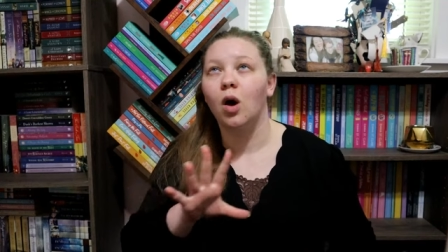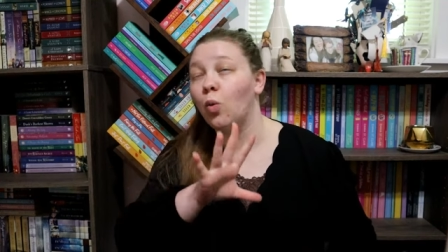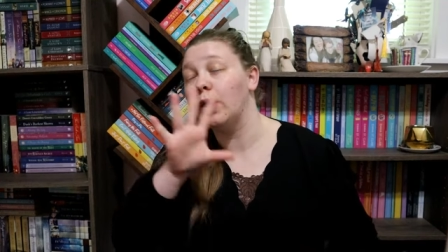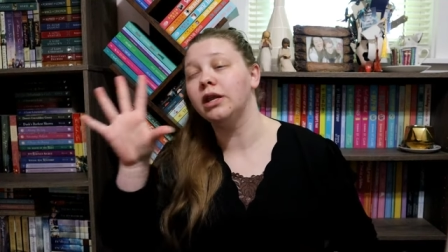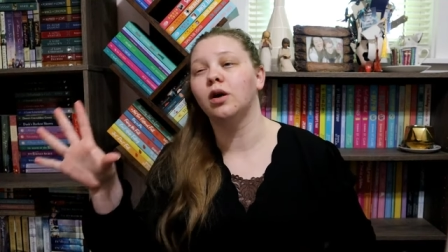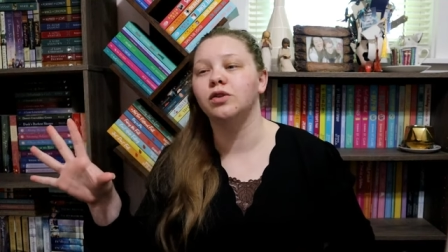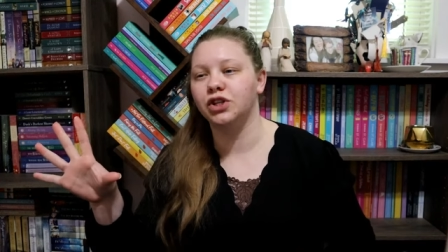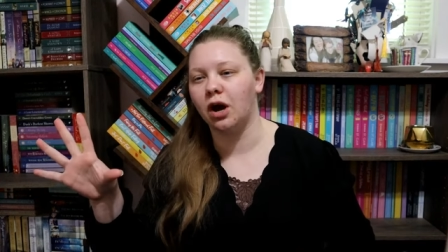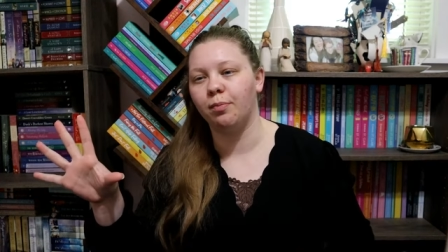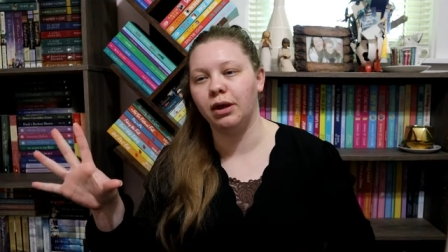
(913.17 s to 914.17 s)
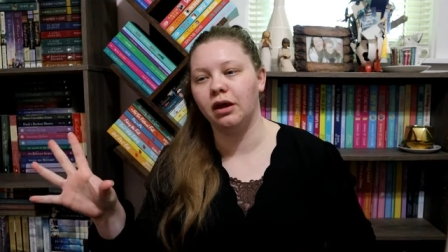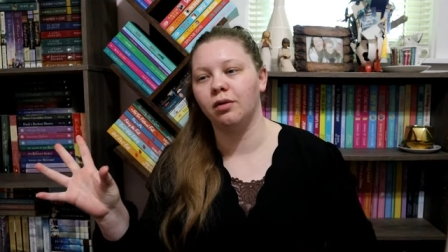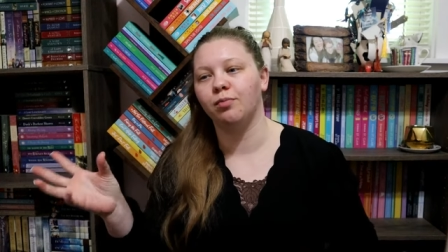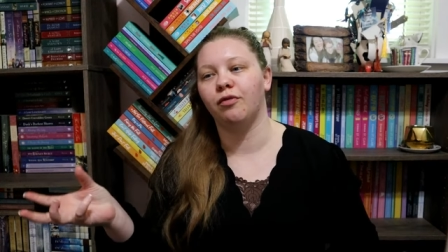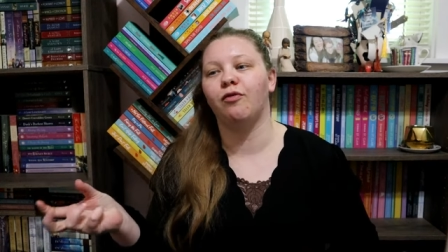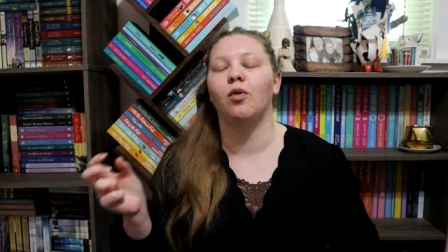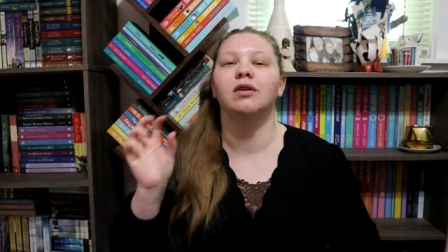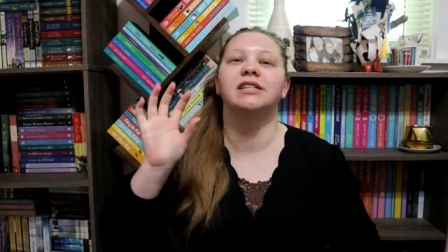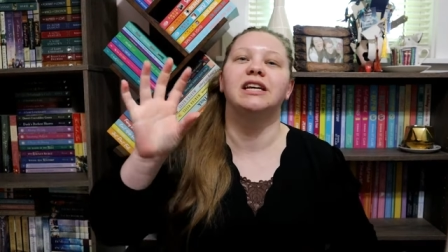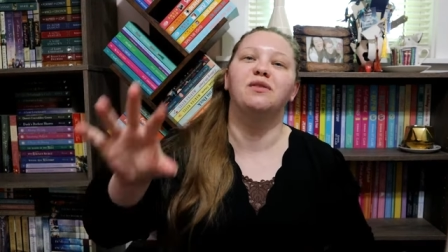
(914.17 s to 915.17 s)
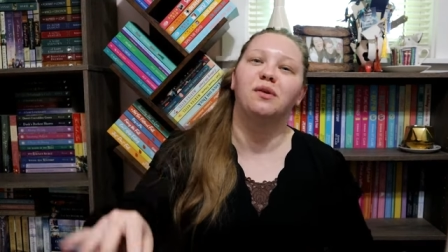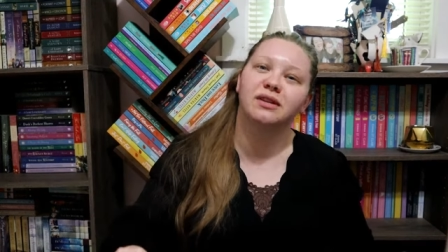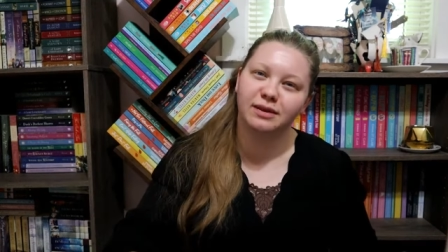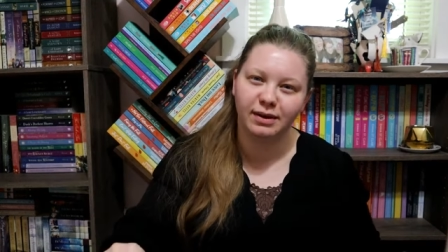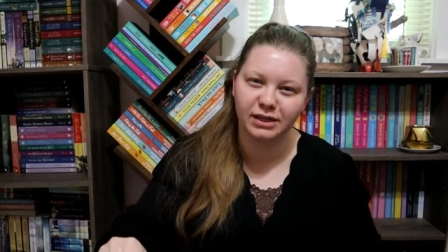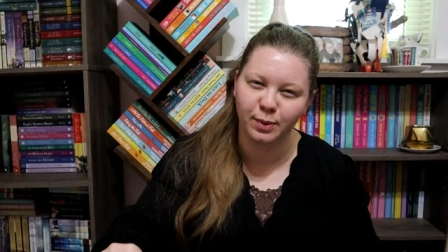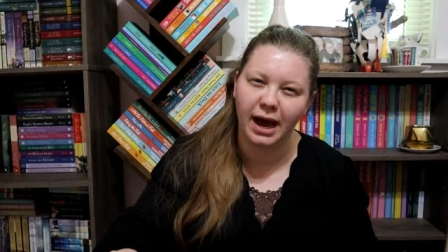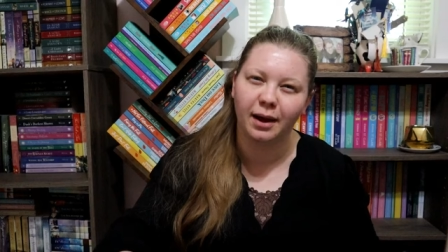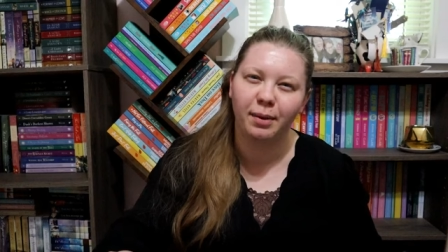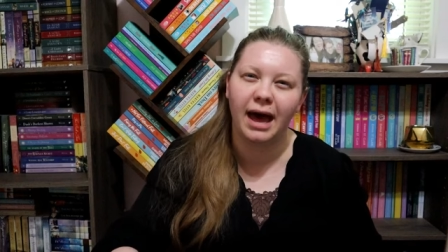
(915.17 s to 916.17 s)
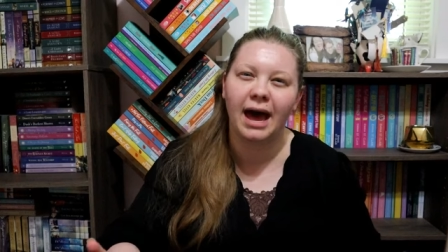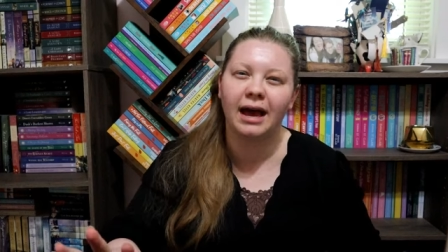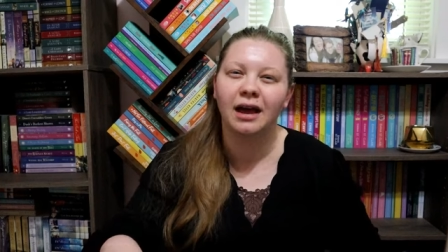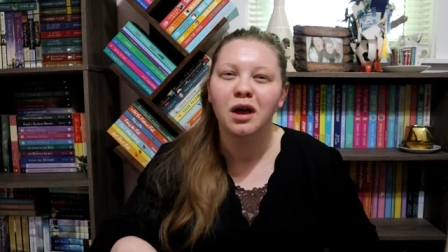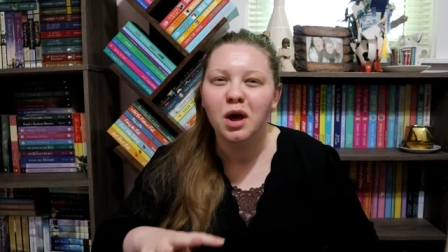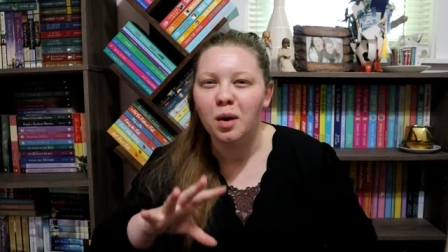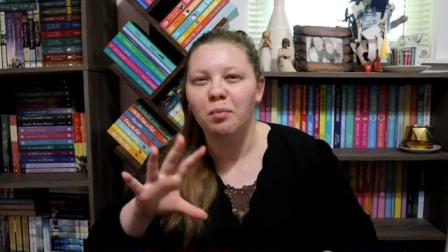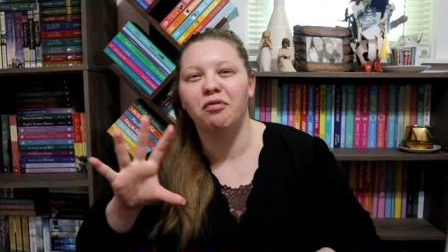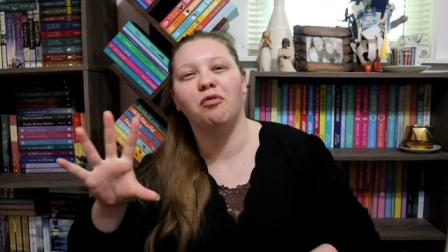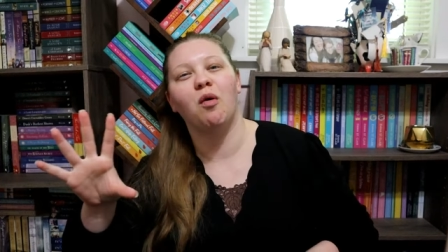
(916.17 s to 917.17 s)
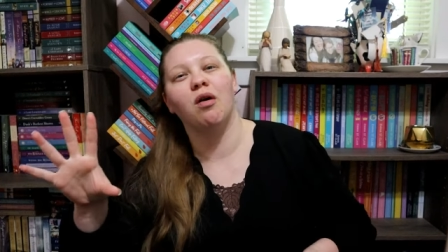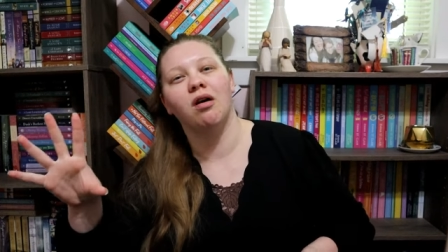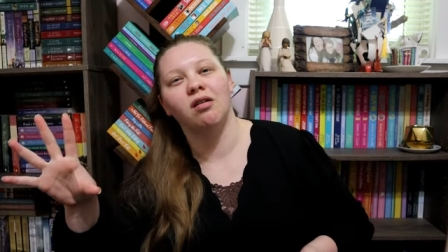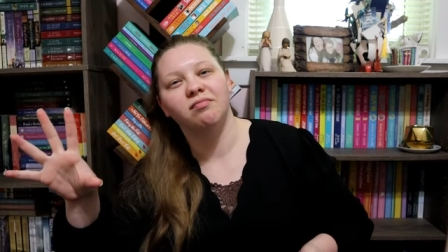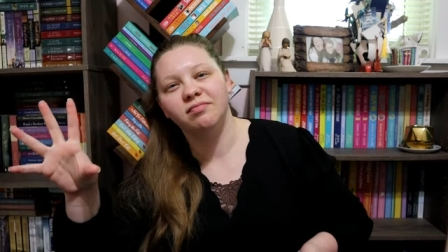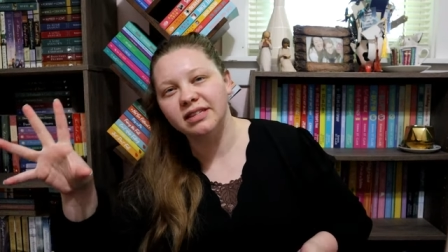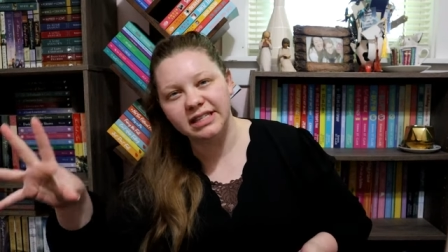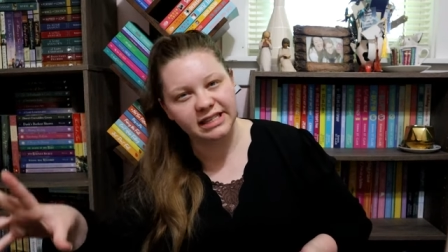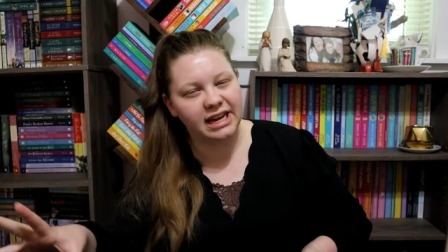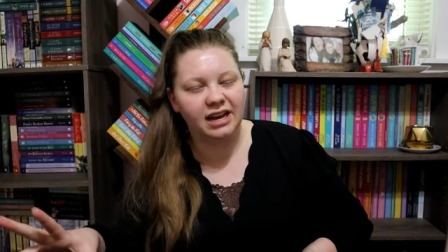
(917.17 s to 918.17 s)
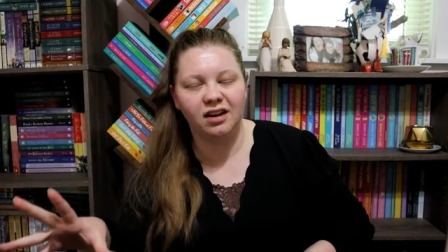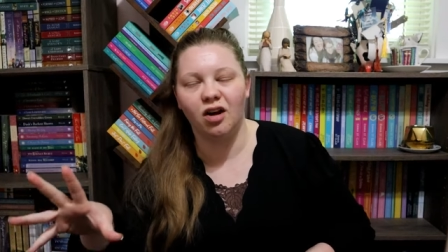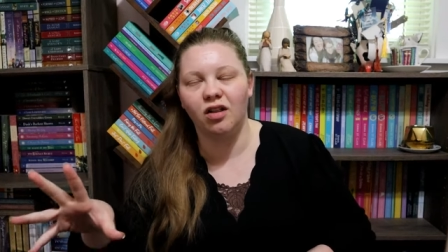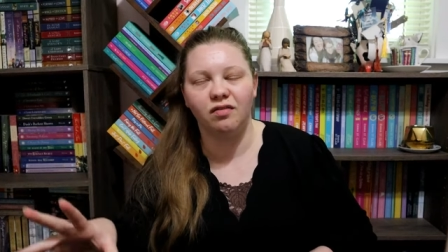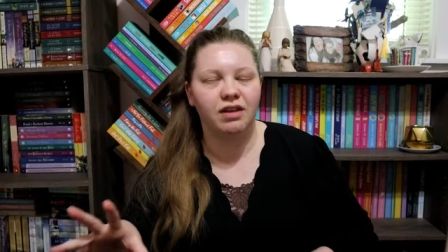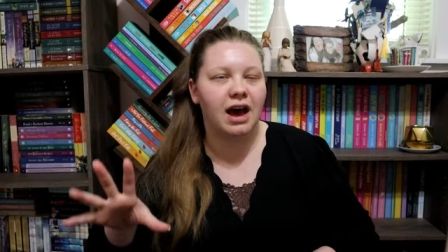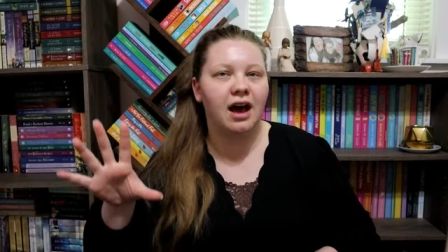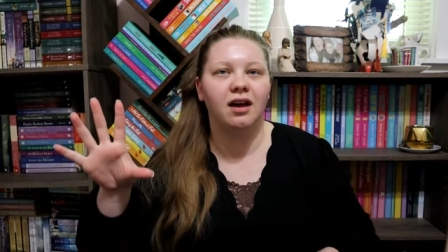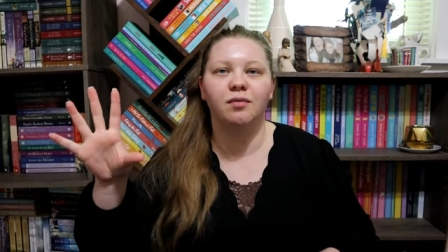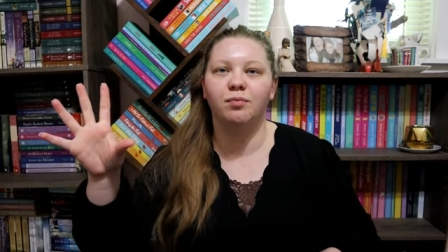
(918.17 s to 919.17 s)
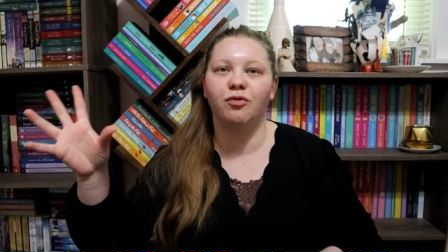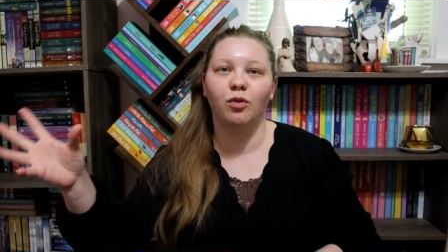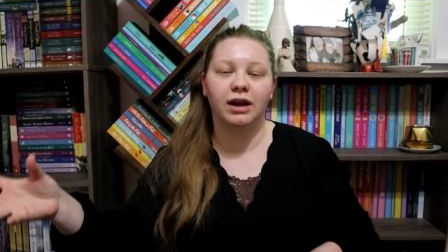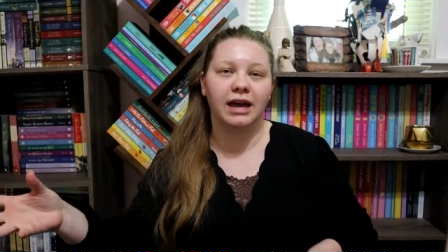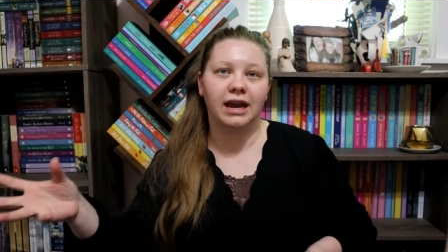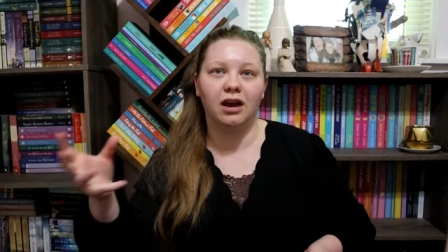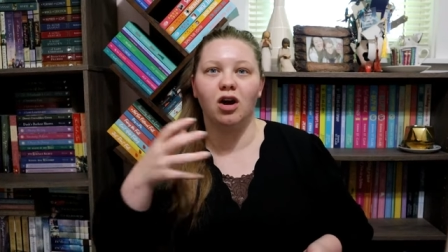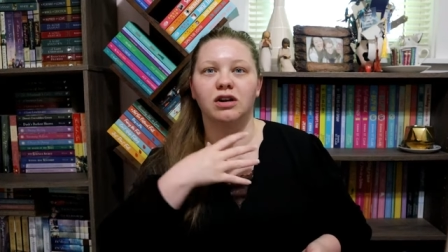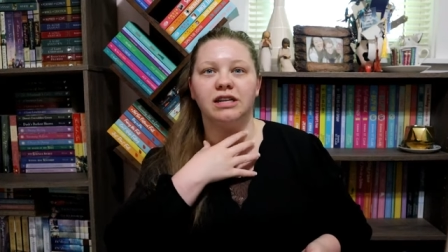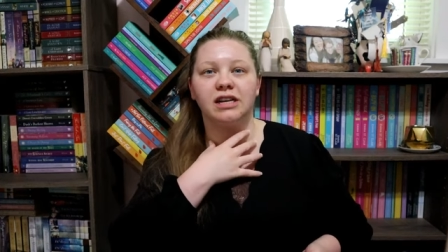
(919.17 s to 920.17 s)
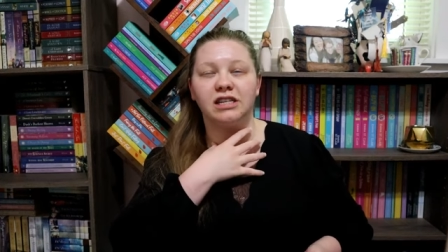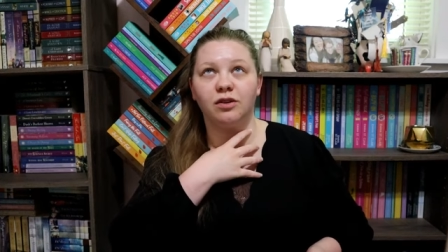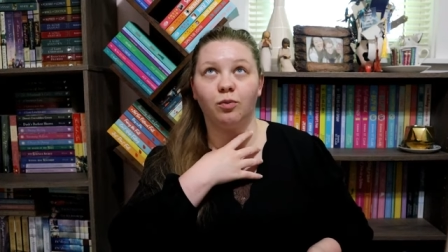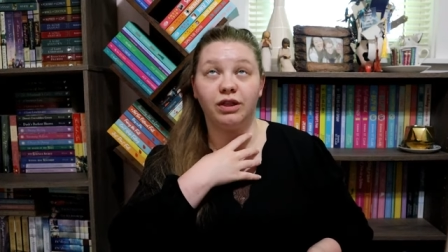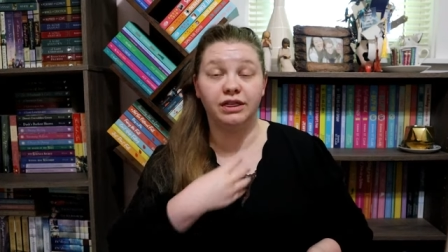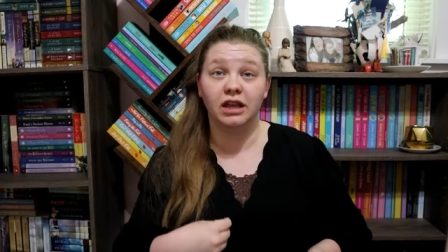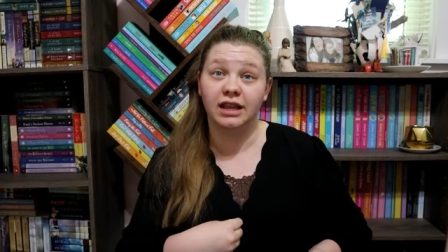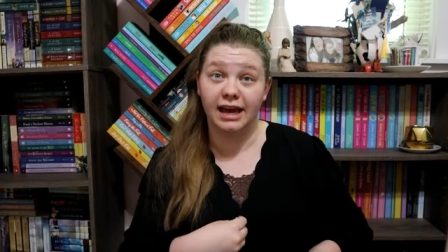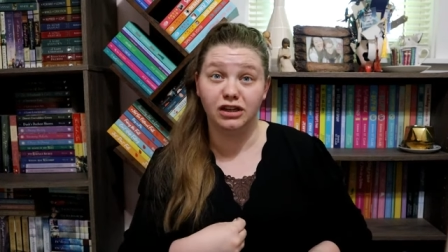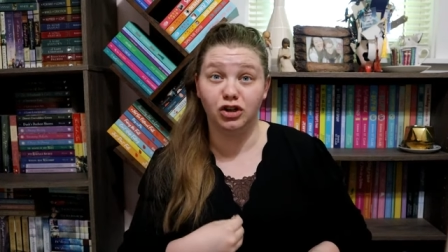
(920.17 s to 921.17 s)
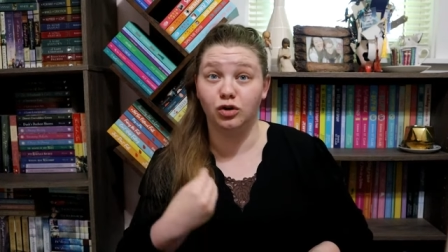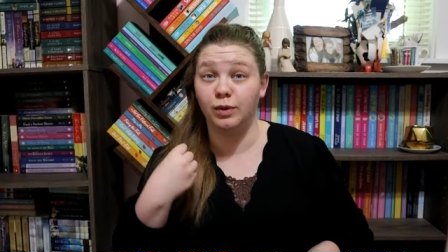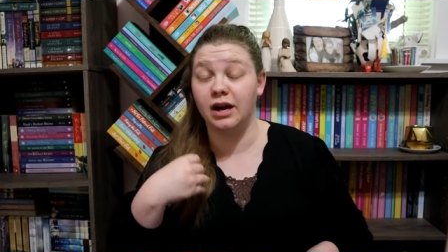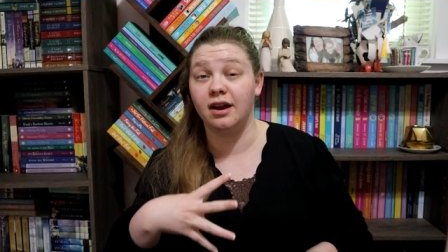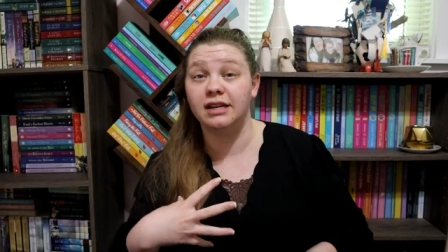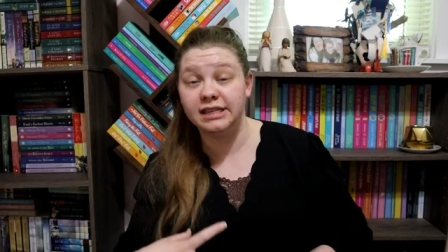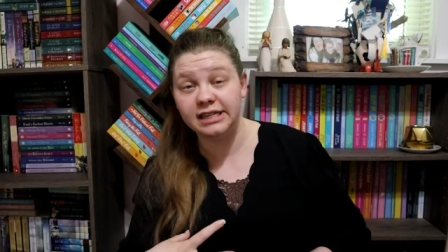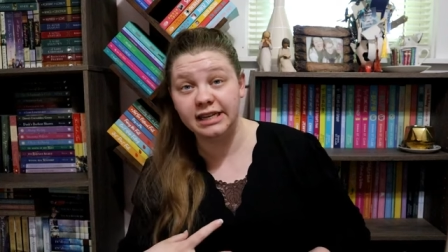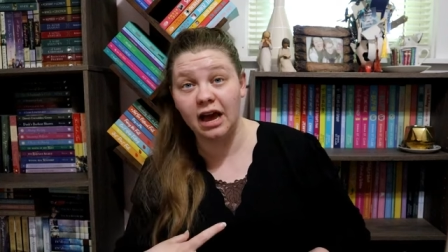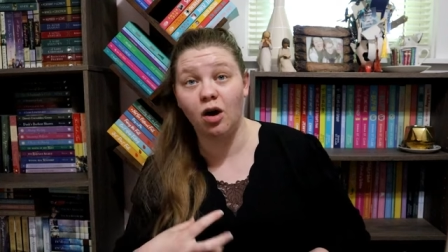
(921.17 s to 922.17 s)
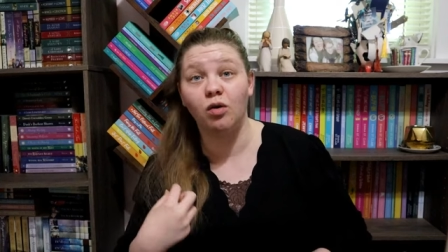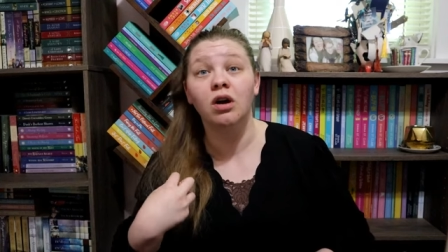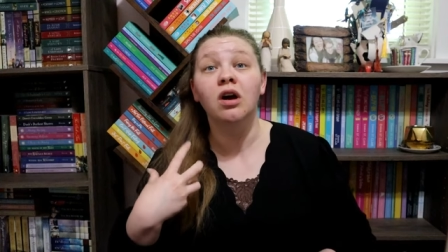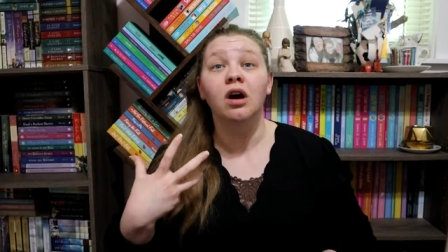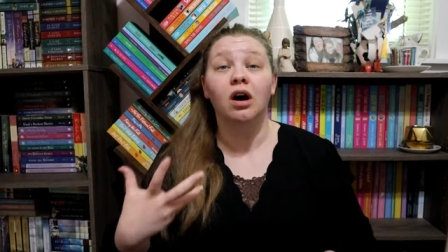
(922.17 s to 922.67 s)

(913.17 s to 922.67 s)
window shopping before seeing what was in my swag bag, before seeing all of that, before getting our, because with the lanyard we got a discount